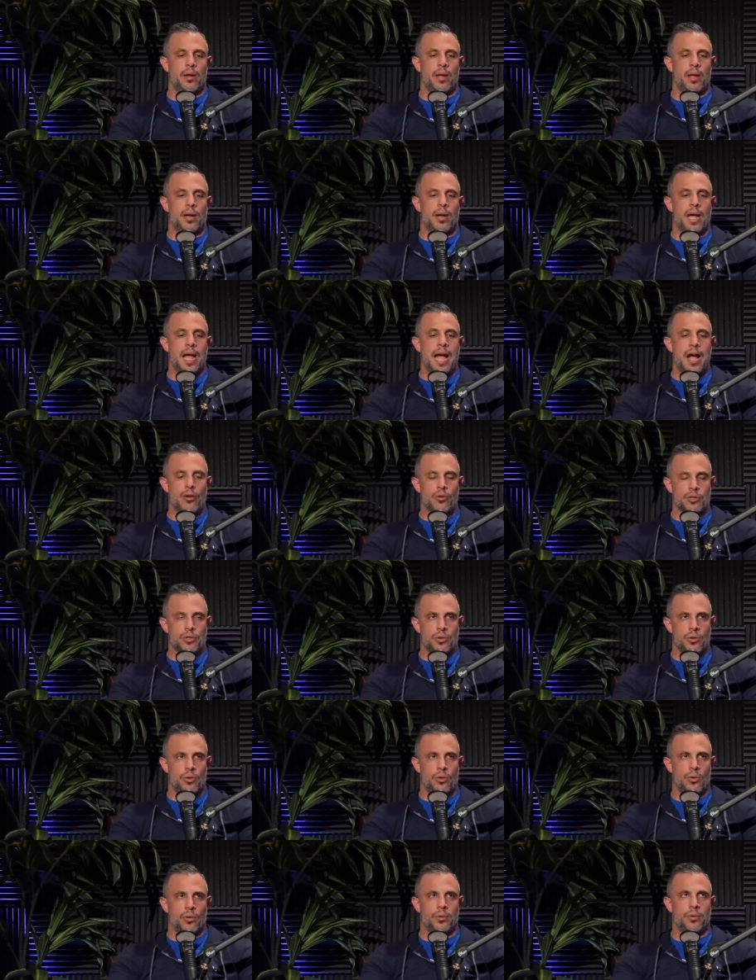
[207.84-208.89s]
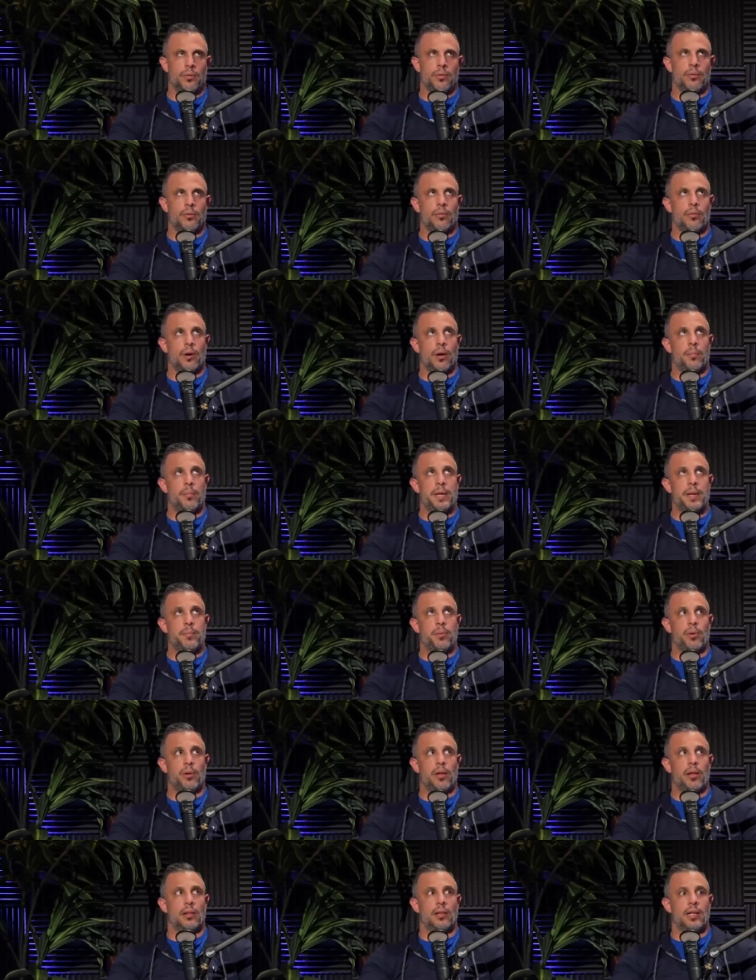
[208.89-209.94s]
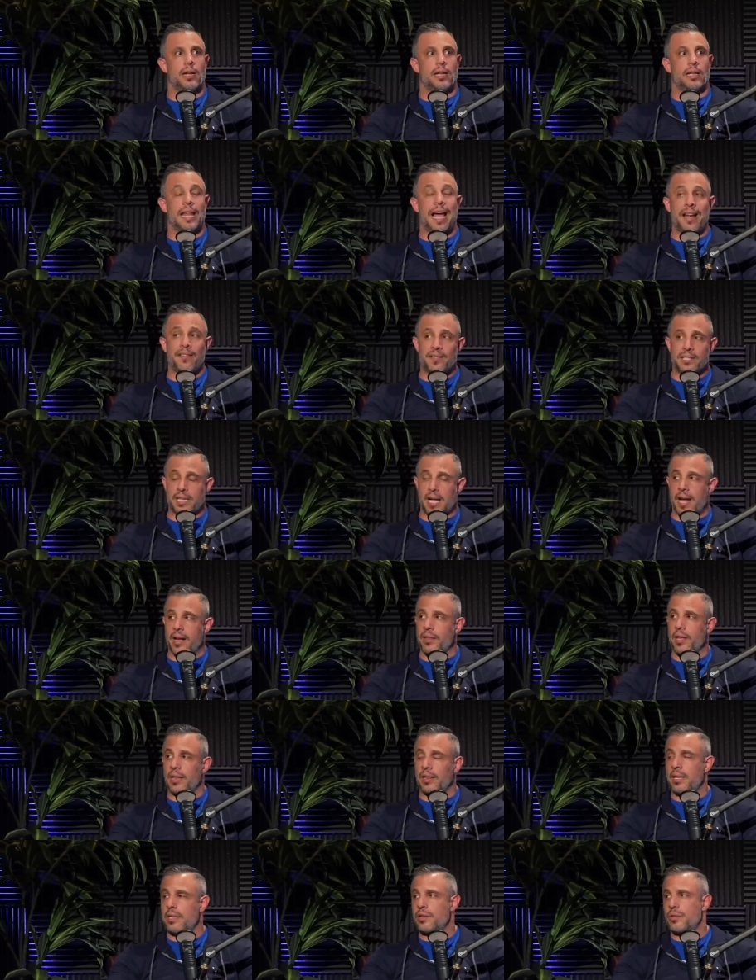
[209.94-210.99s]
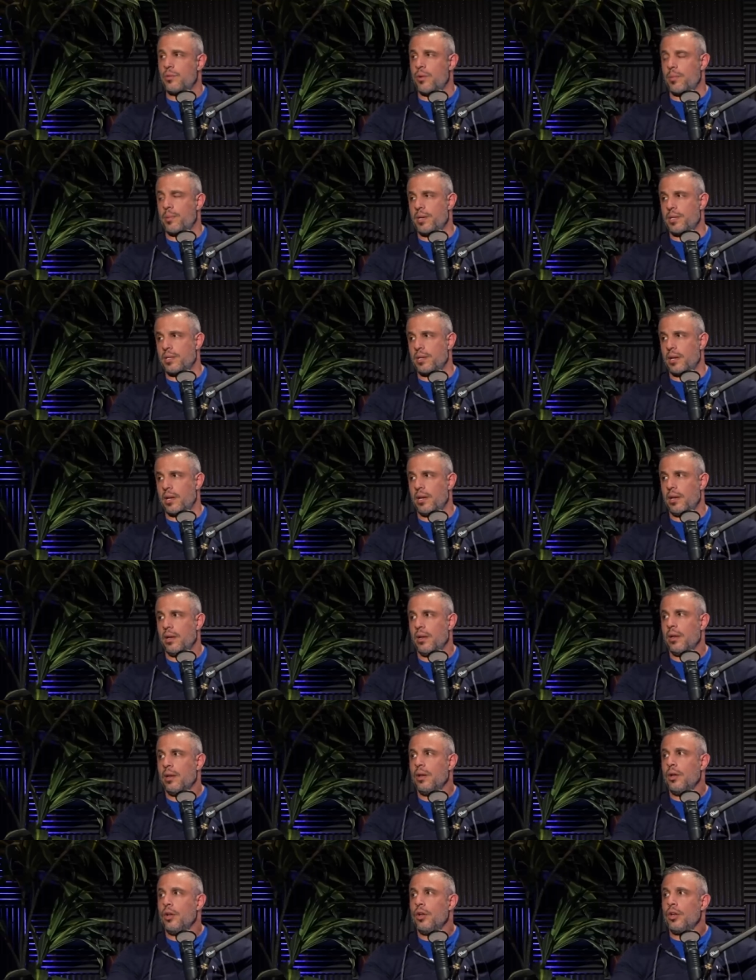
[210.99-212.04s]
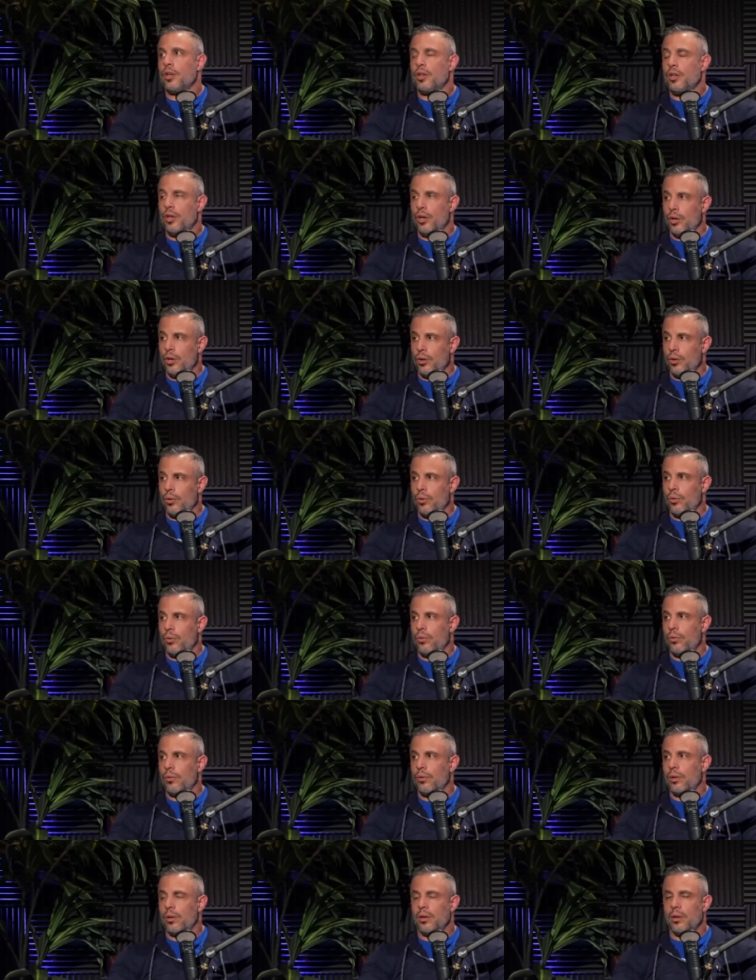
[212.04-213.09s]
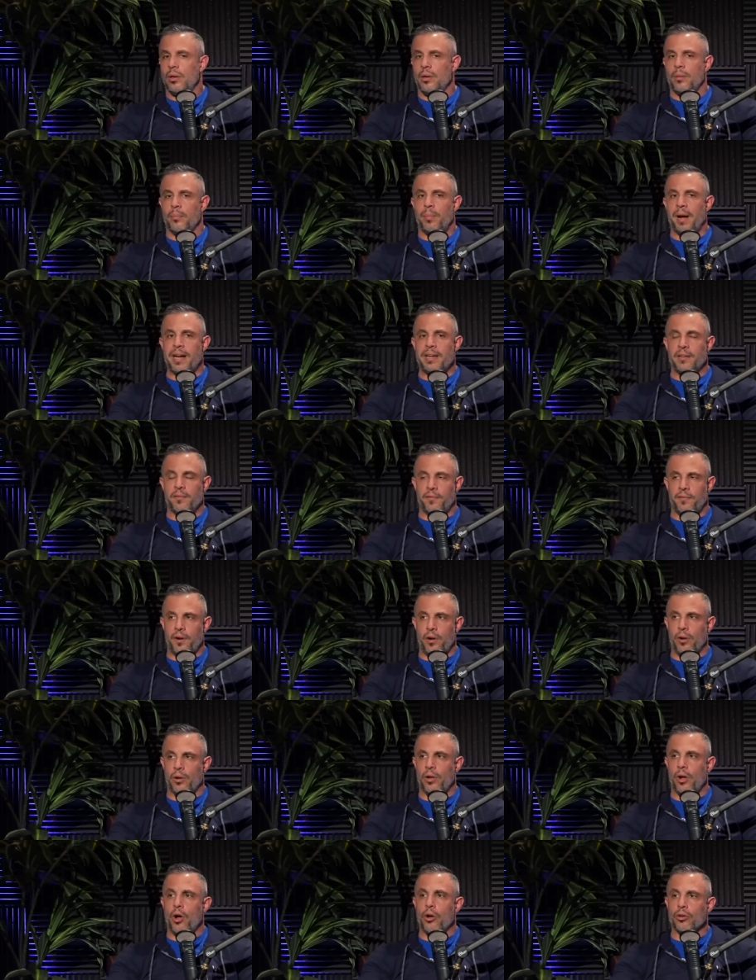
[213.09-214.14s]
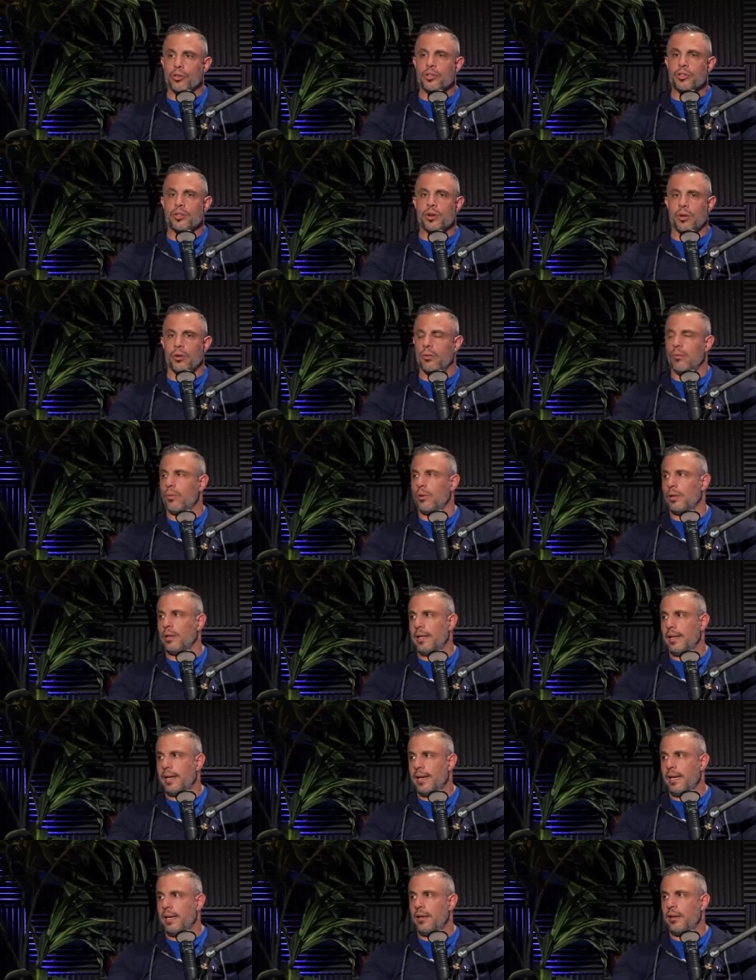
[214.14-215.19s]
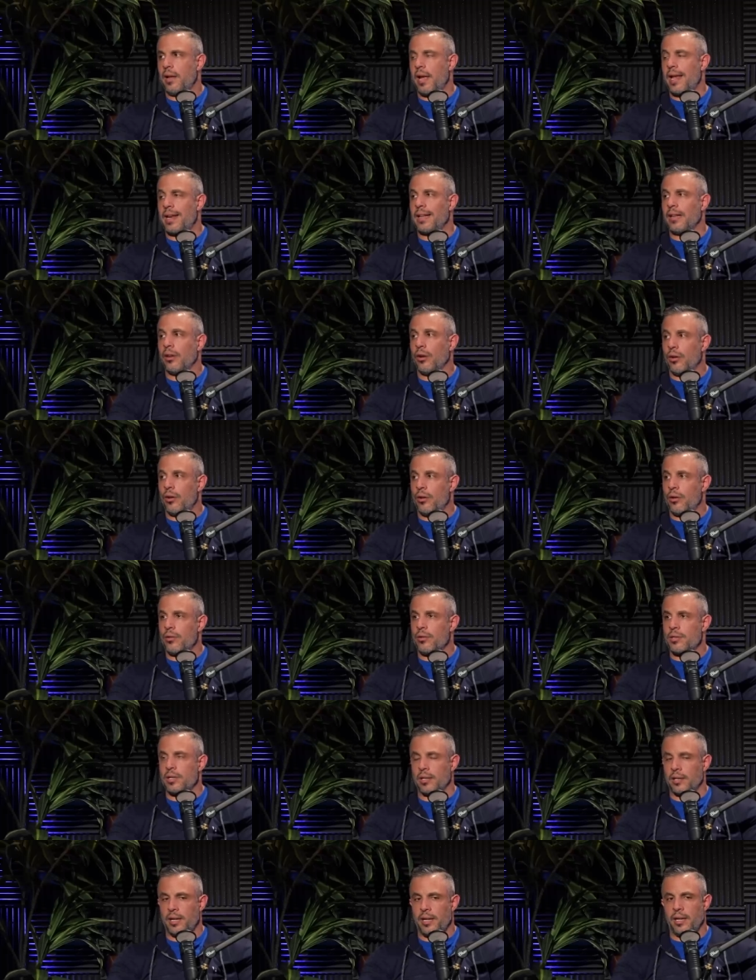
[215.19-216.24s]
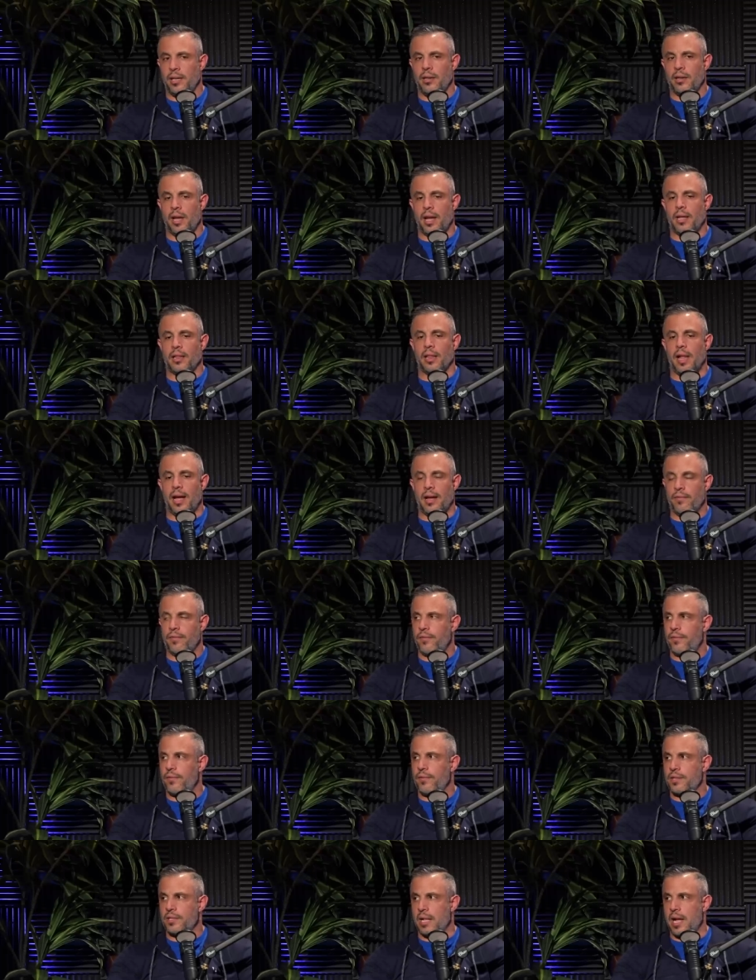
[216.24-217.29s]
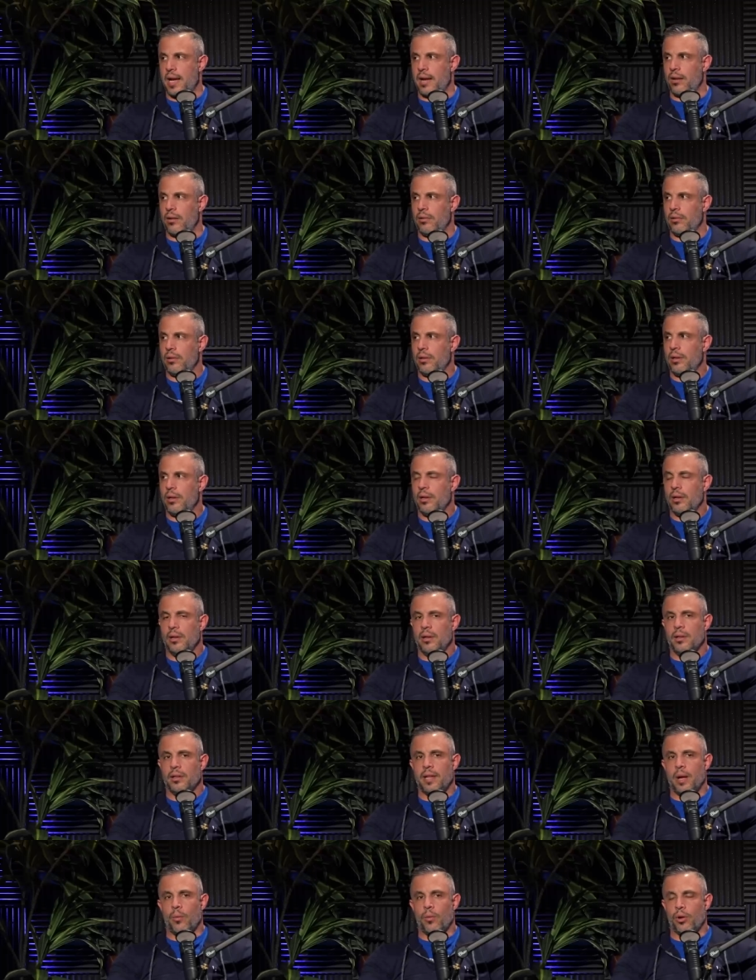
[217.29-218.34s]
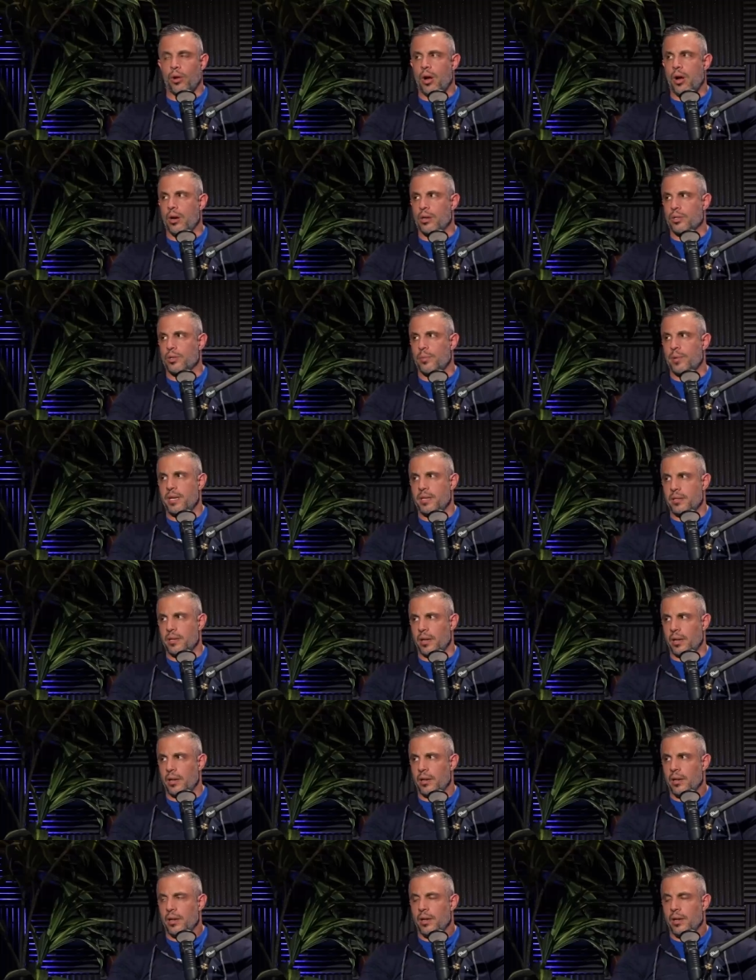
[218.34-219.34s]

in a household where people lead a lifestyle that leads to obesity, you, by default, also will lead and learn to lead a lifestyle that will cause obesity.